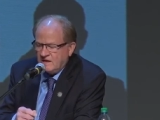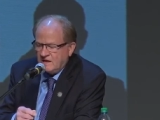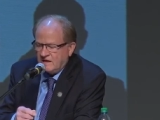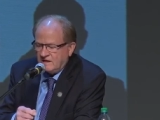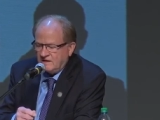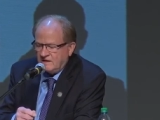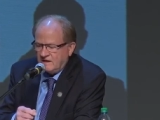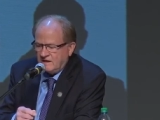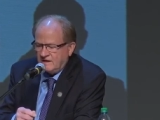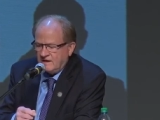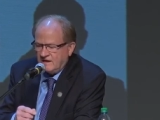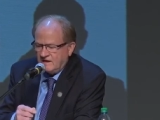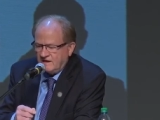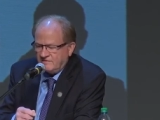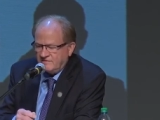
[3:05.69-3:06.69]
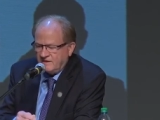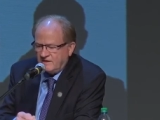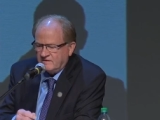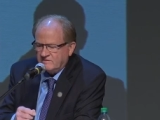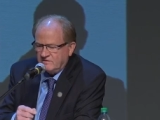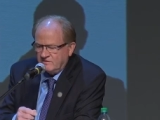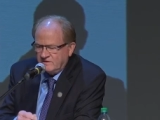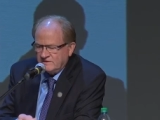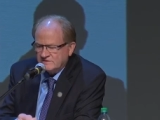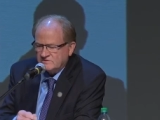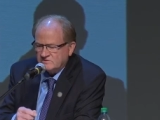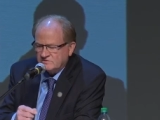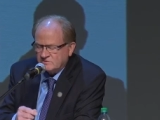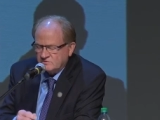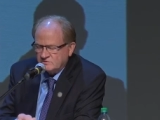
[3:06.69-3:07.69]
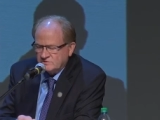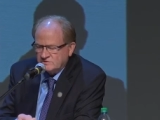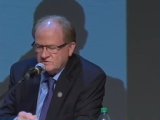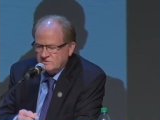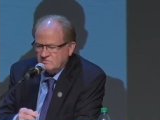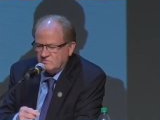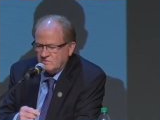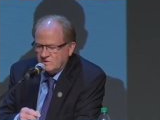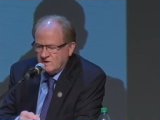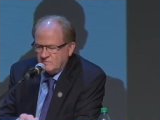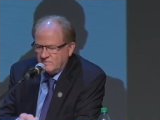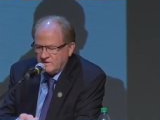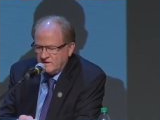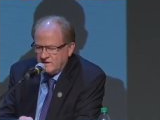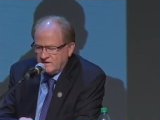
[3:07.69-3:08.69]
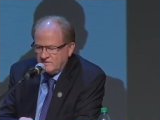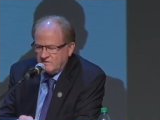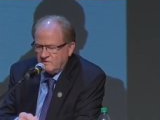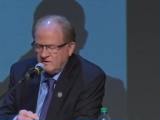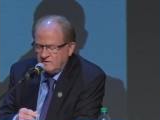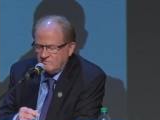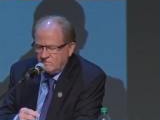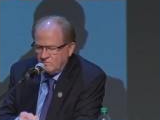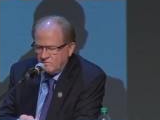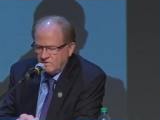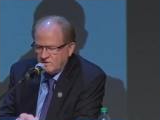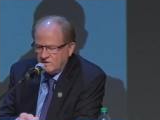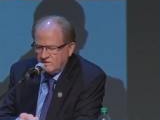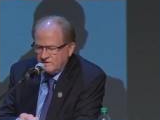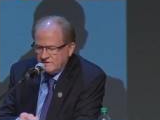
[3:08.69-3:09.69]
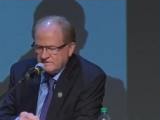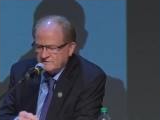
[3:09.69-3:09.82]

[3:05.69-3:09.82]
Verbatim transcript: and, and, and I think there is a solution. We'll come together and we'll work on